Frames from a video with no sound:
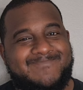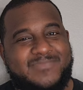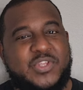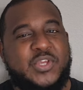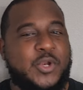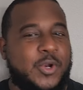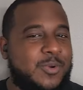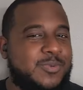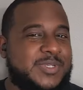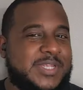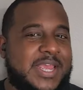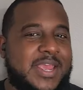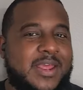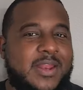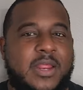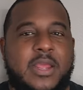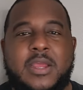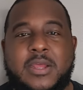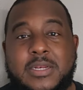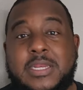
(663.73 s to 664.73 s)
you know what I'm
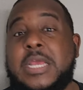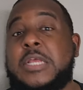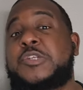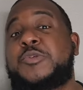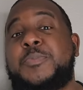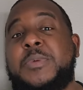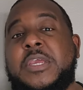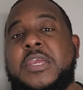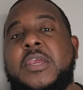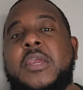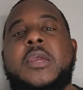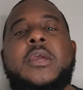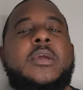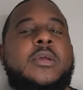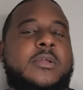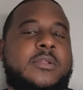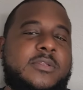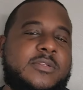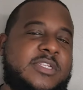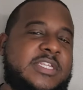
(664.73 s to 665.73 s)
saying? That's me.
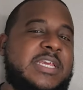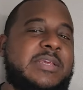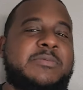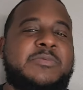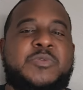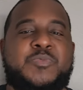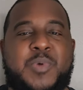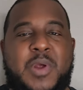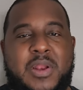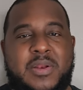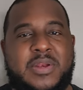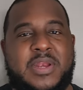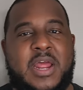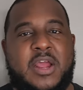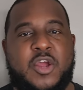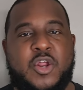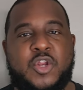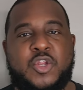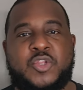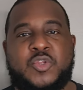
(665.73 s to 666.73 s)
Team's probably
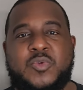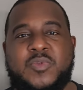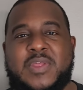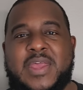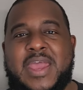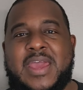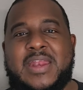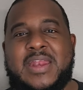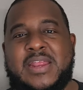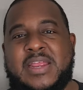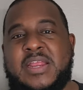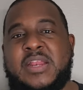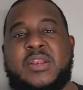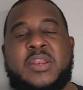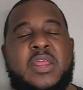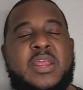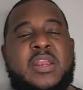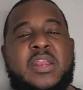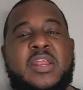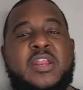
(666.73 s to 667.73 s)
not going to do that
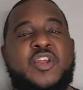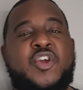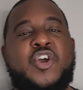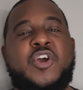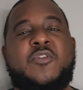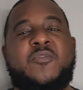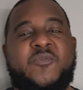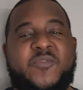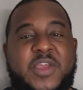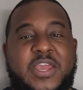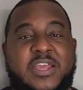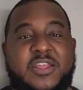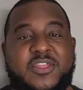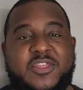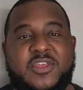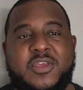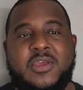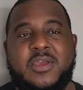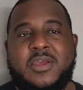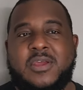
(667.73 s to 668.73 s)
in good
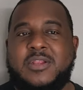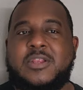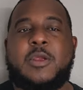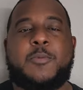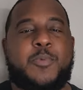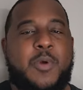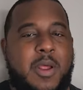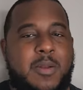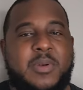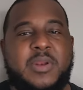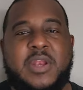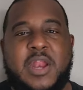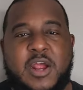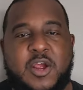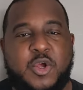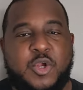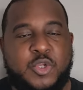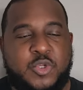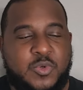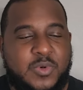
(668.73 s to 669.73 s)
faith. They're probably
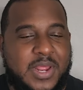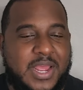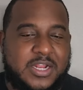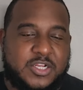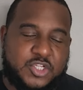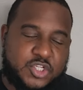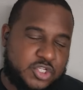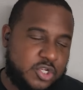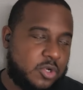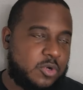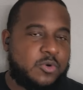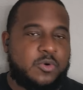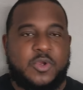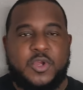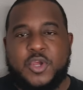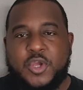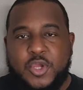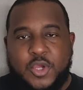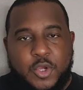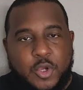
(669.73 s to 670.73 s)
not going to do that.
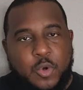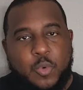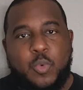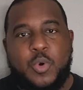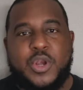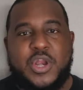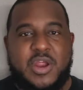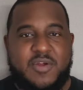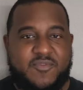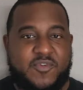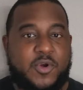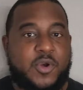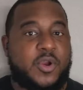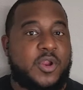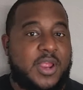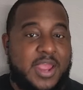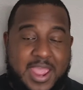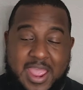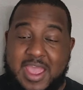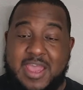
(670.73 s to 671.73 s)
So, whatever.
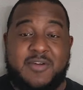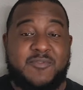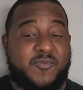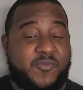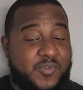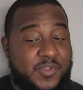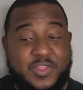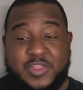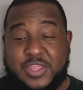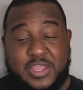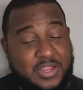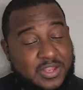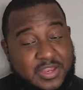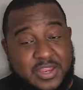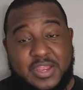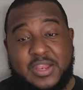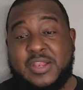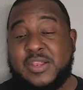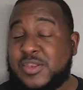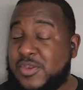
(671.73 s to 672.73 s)
Have
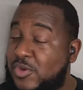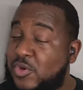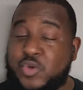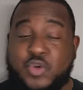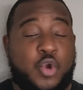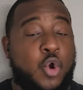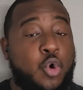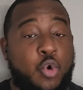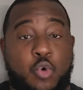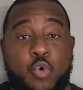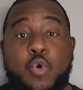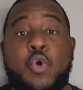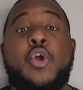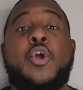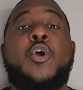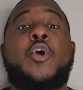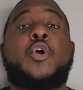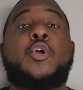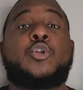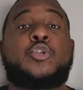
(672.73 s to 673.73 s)
the cool.
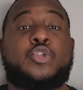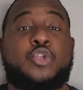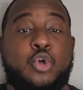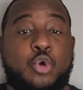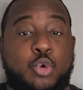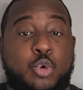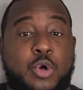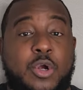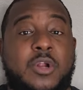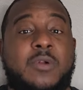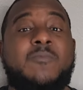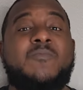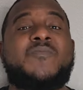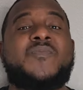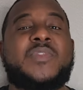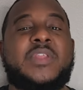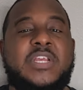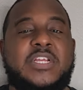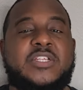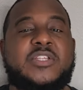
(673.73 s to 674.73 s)
Tua
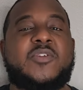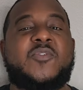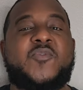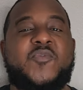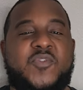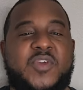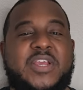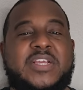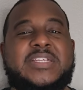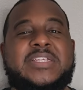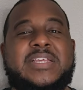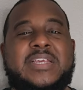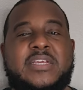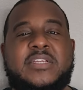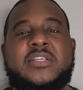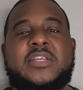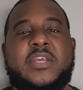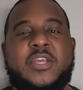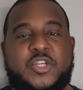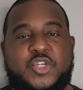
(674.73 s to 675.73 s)
needs to fix
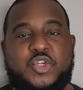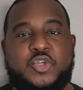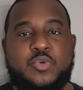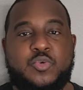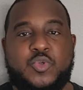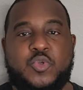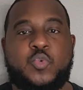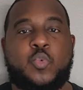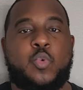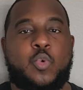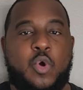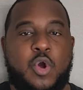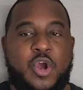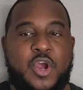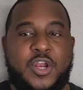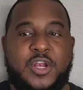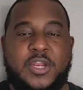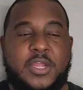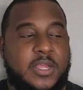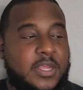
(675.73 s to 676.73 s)
his issues.
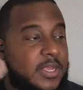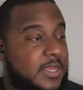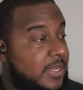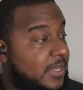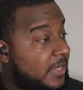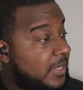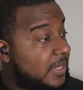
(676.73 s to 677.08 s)
One,